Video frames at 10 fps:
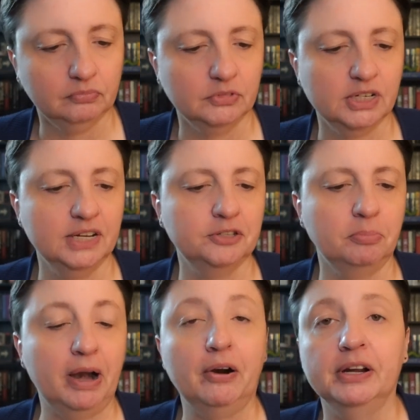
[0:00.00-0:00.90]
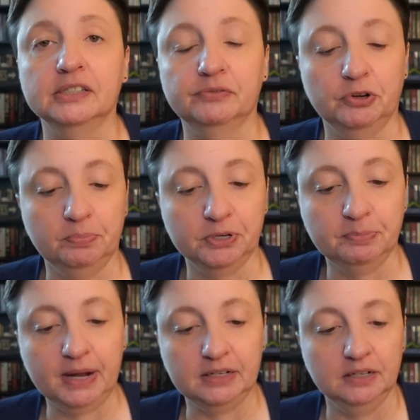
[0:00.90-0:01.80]
to get their bearings for
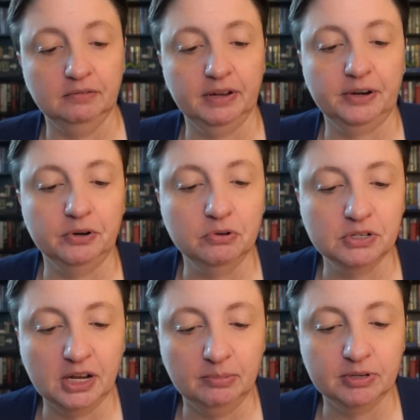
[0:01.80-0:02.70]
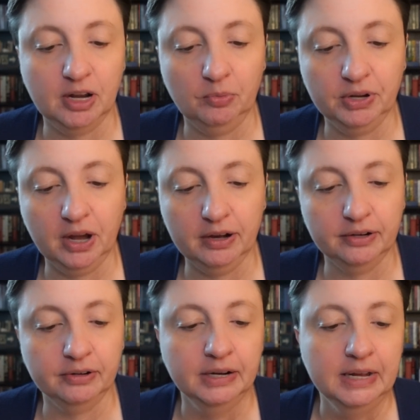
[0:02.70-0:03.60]
perspective on our own times and how we got here.